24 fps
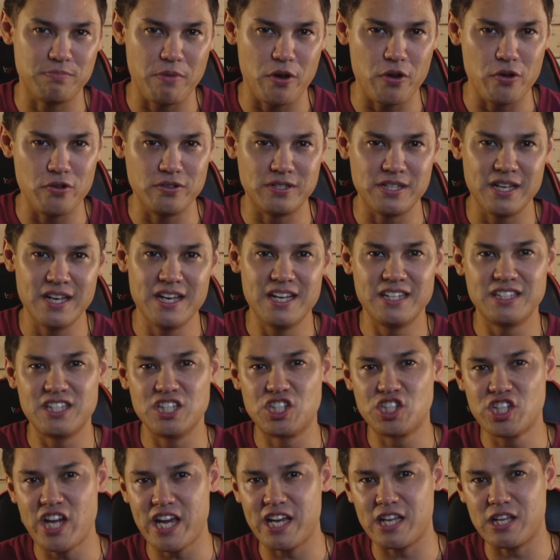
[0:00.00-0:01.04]
modes, to
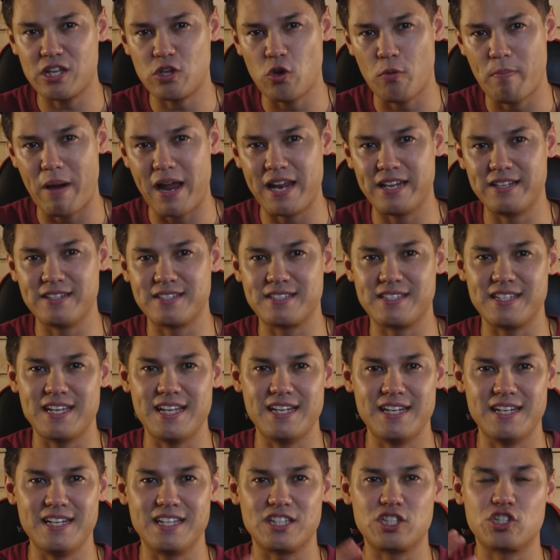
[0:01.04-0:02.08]
check your balance
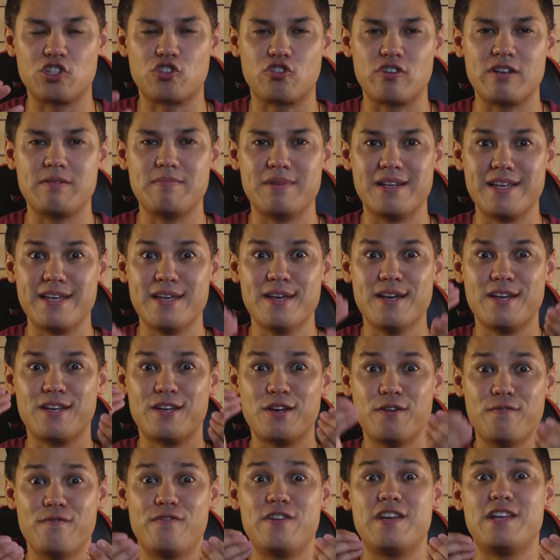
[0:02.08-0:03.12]
in an extremely
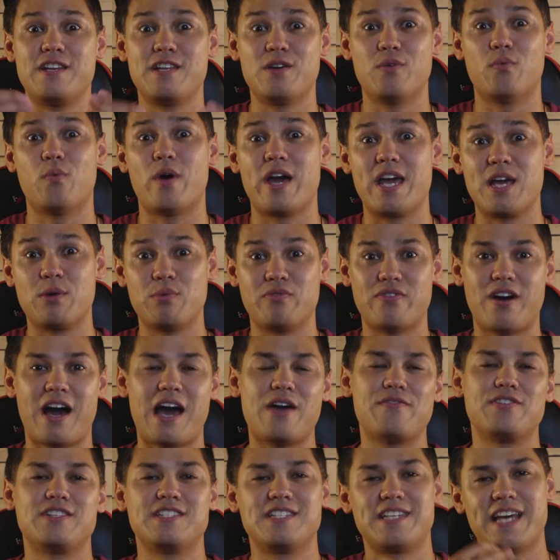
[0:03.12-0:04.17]
convenient way without
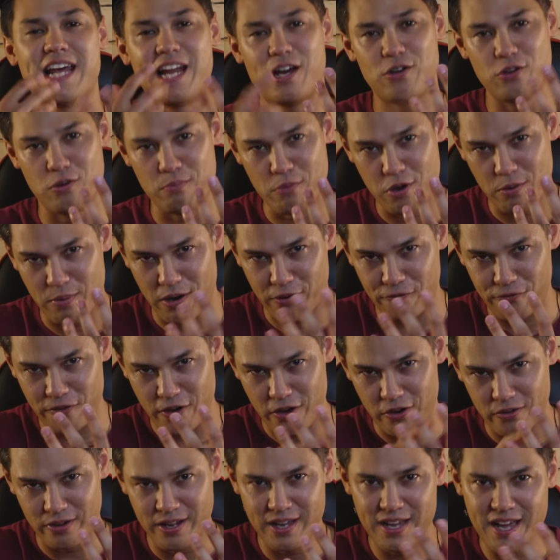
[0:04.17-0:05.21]
having to get out your mobile
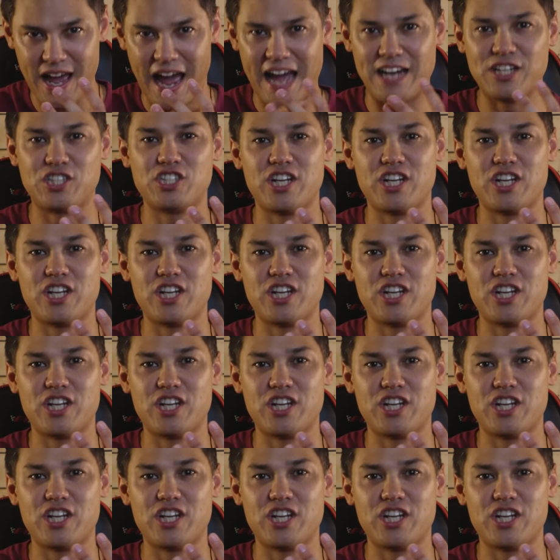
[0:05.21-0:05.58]
phone and